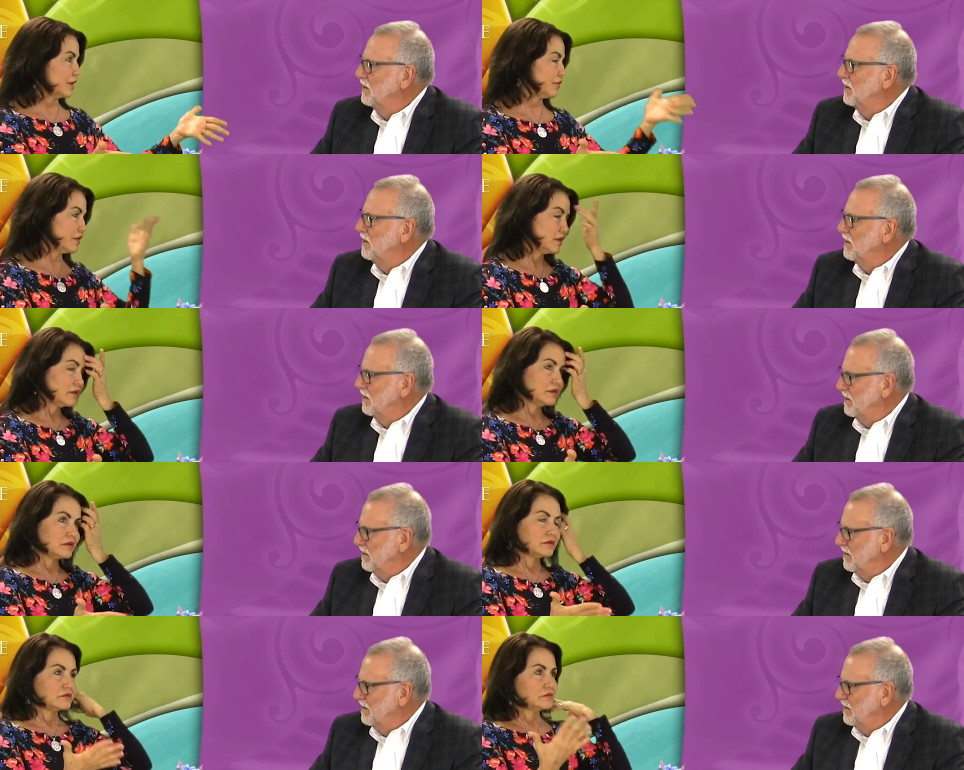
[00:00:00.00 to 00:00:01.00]
Speaker 1: with
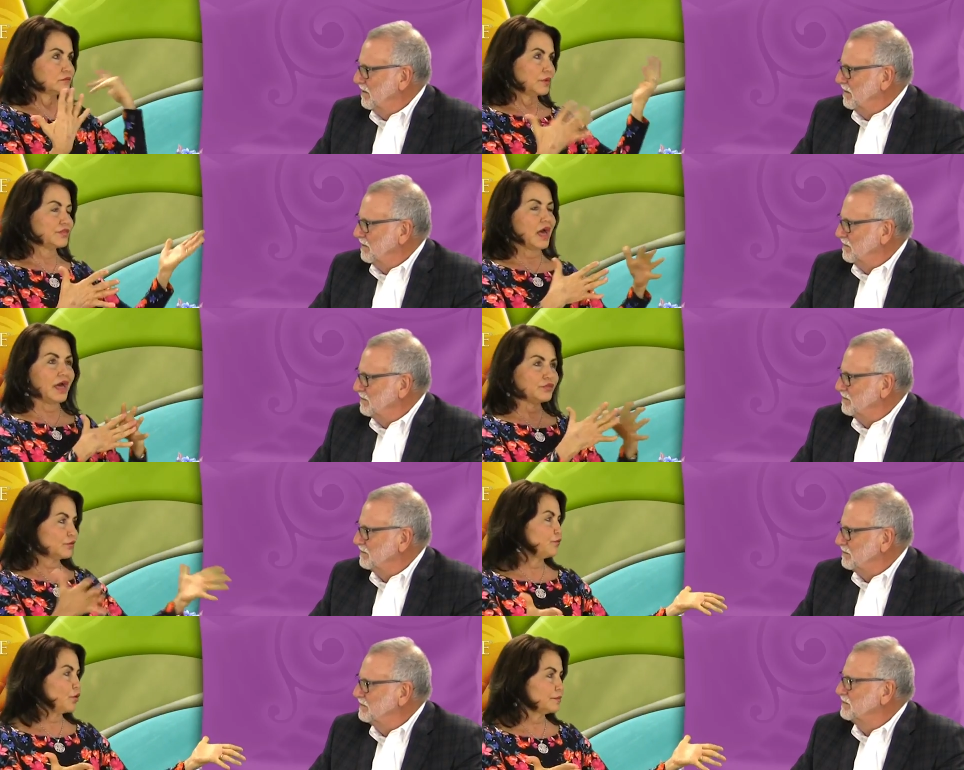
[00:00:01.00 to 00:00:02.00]
with
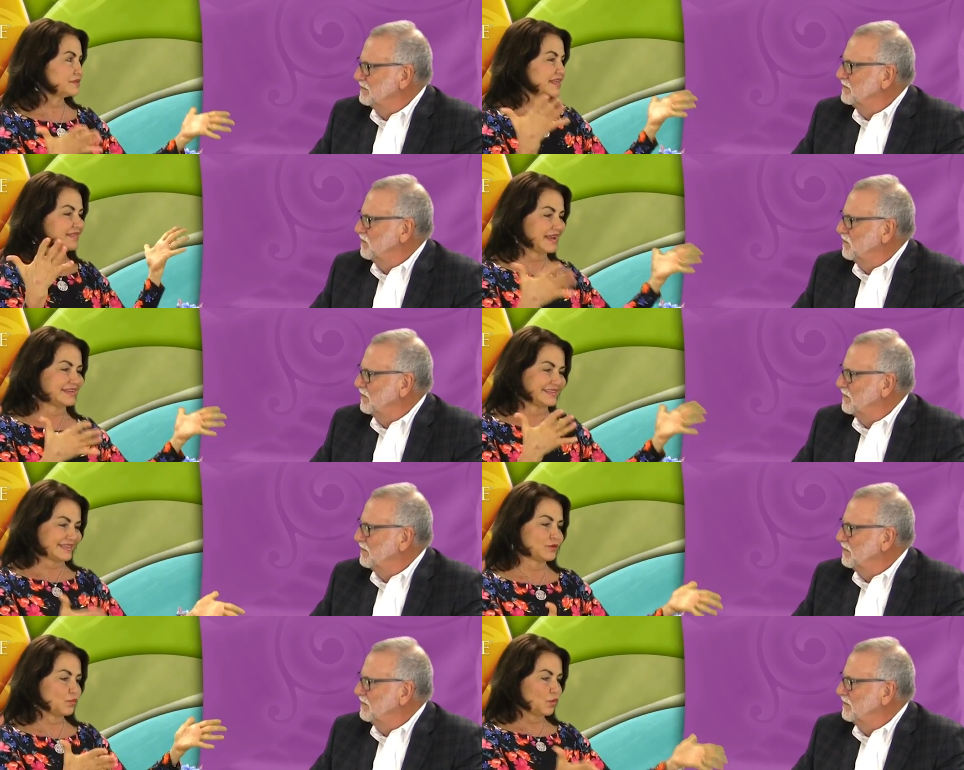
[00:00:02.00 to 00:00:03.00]
other forms and they
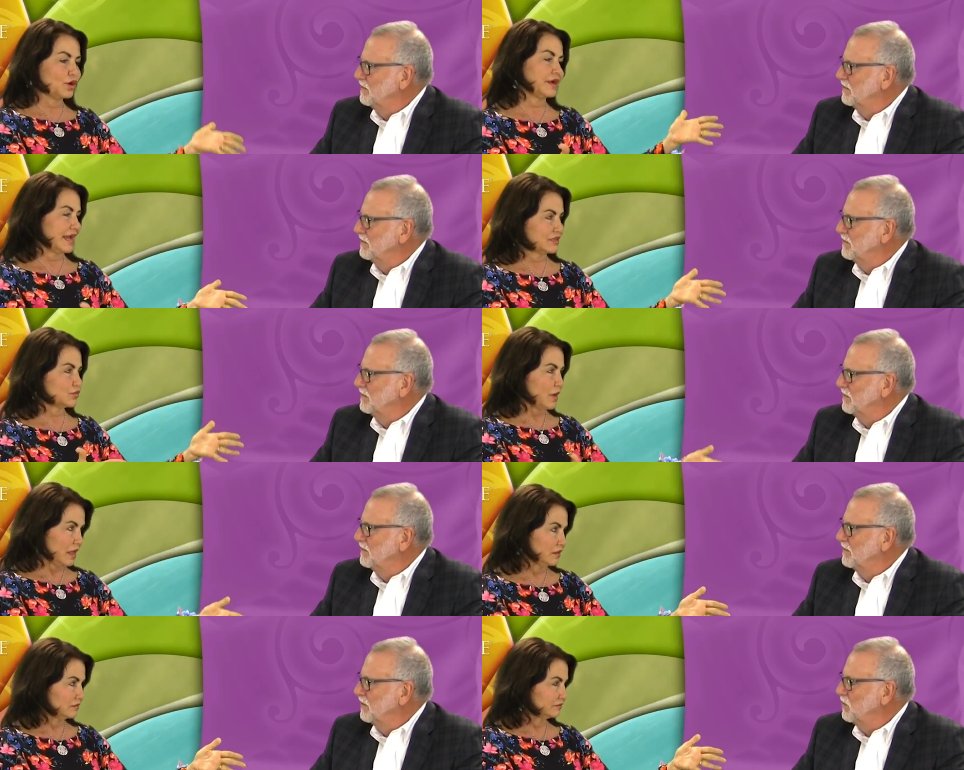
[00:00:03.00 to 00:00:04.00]
didn't work as
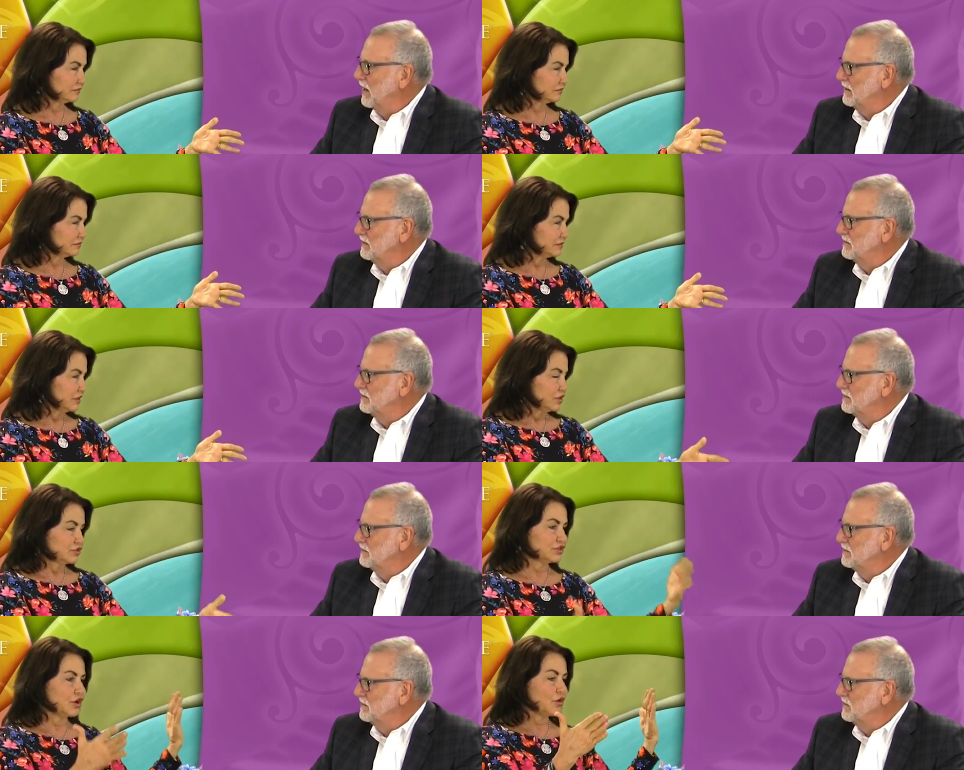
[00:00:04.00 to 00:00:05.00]
well. Right.
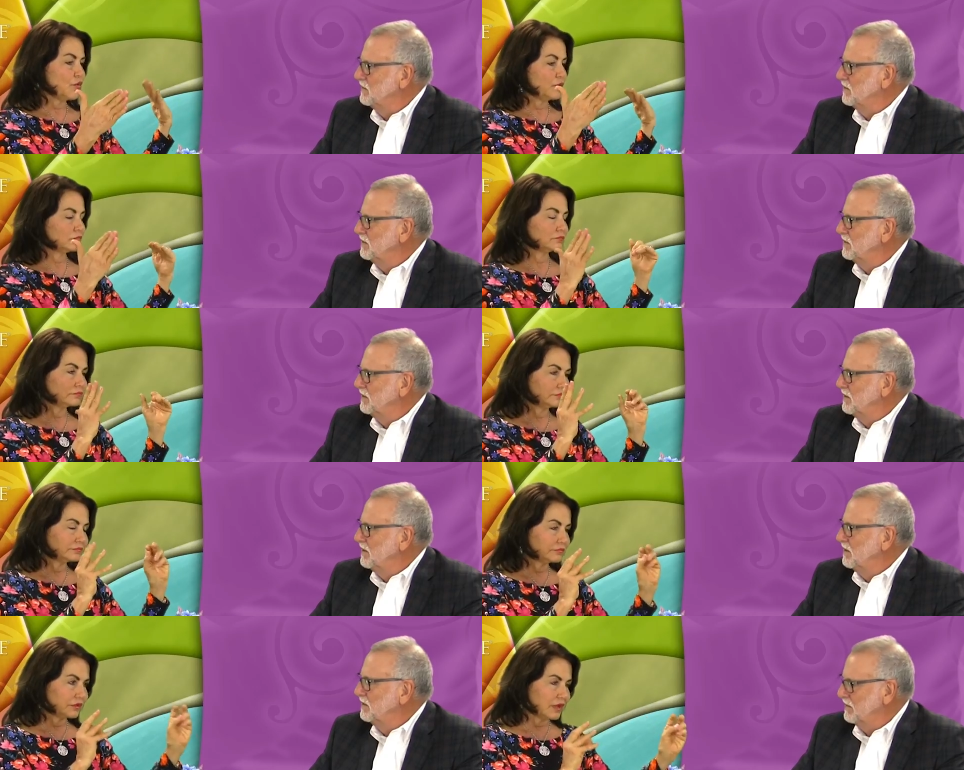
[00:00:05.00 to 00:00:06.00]
So
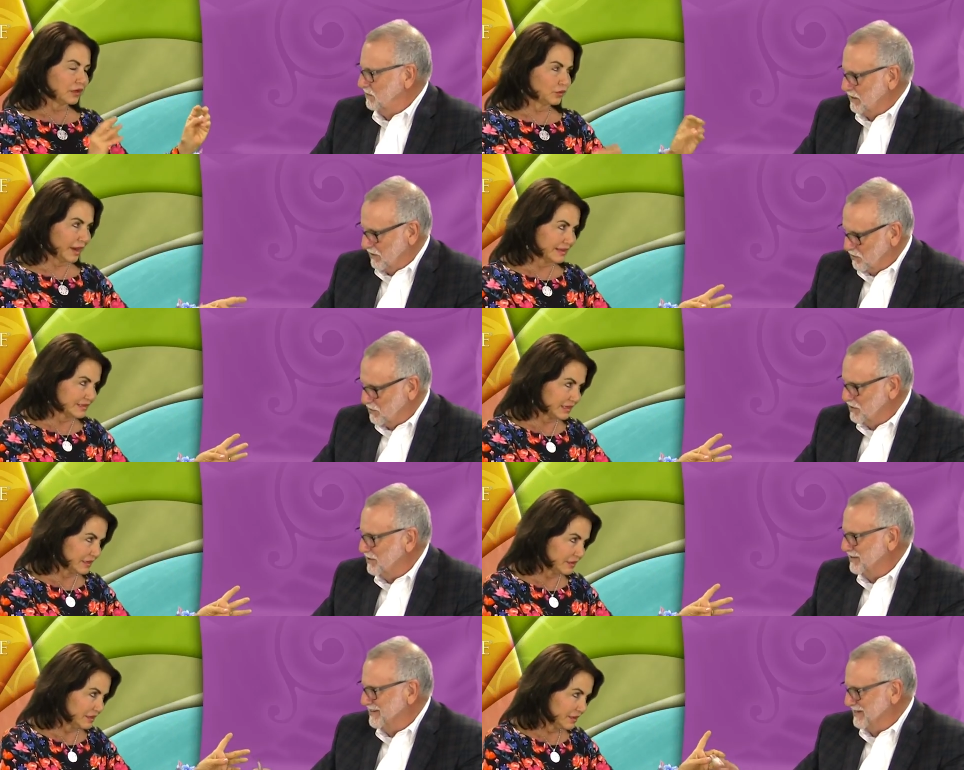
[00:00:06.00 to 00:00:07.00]
Speaker 2: Tell,
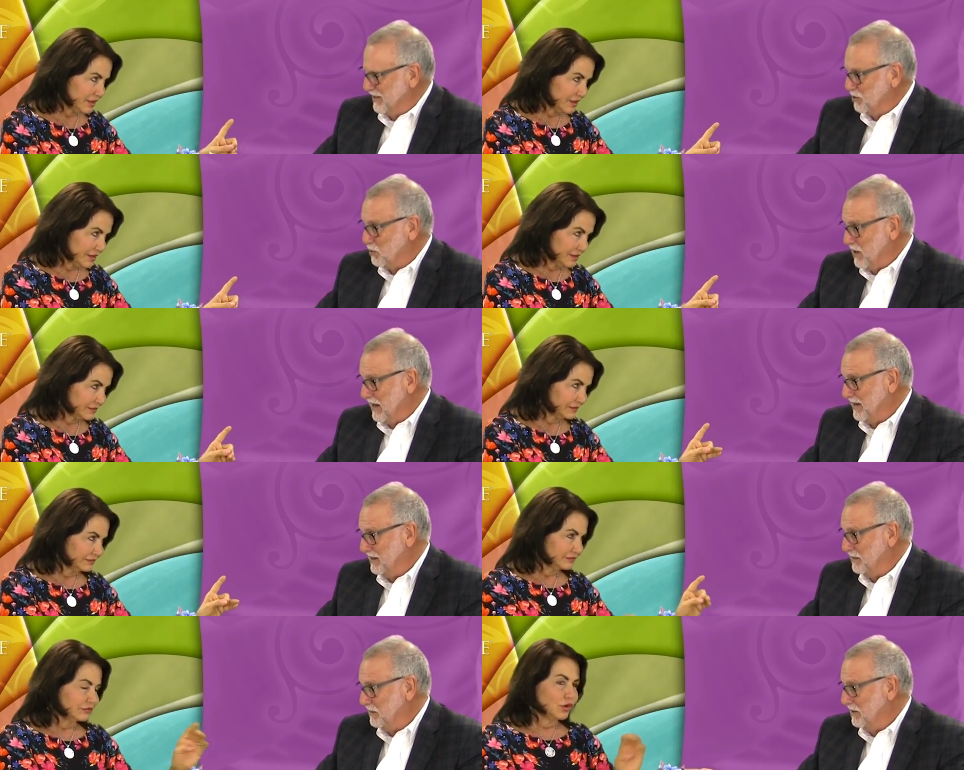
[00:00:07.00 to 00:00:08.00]
Granted. tell us why.
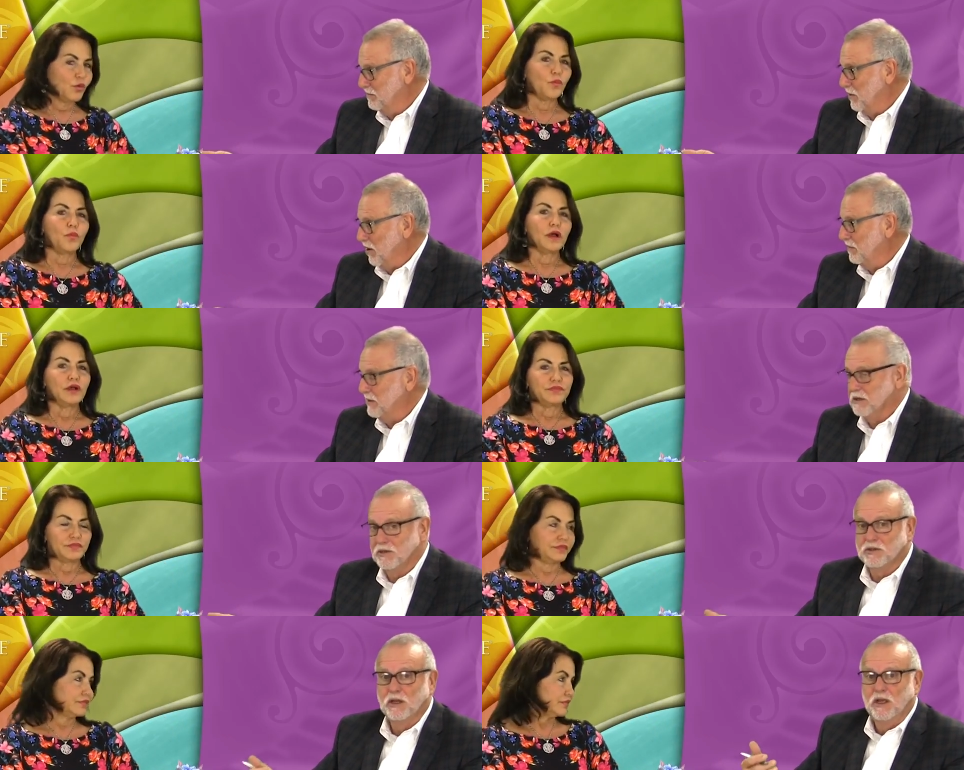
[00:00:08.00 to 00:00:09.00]
In, in part
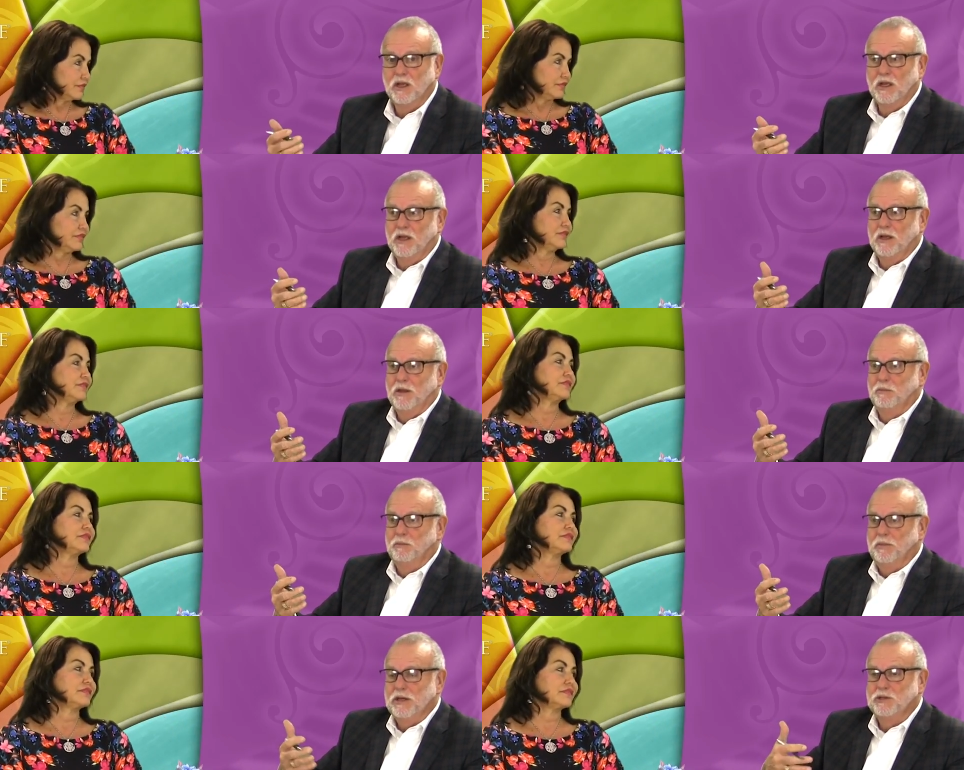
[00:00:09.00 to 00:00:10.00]
because
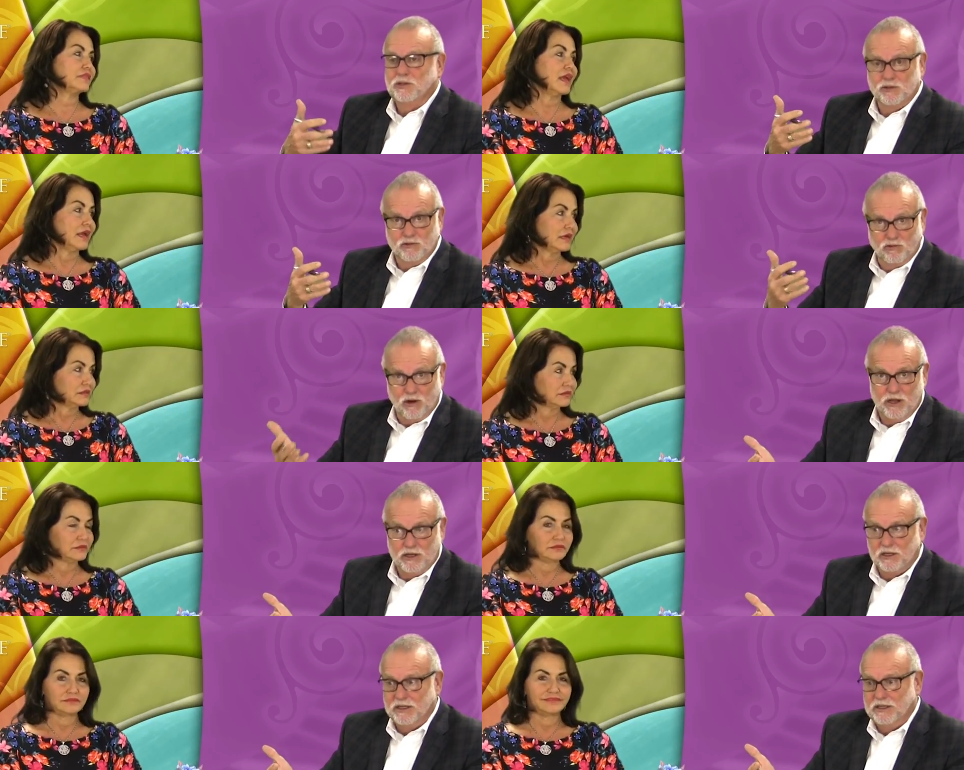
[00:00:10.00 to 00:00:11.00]
patients are
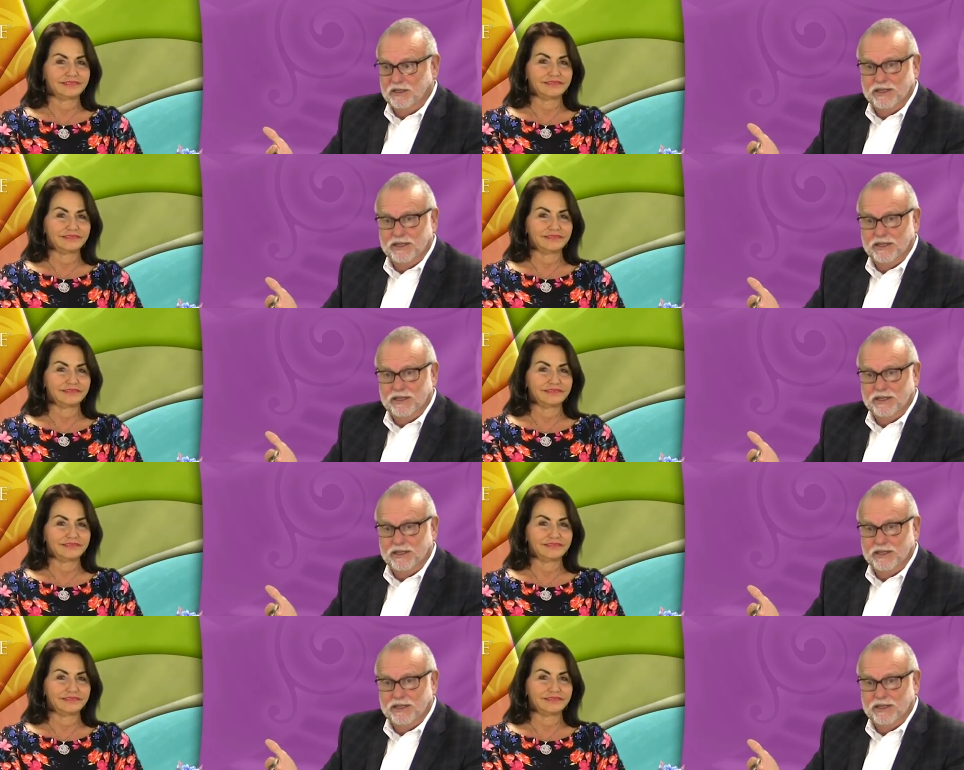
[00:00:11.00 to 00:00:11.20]
chronically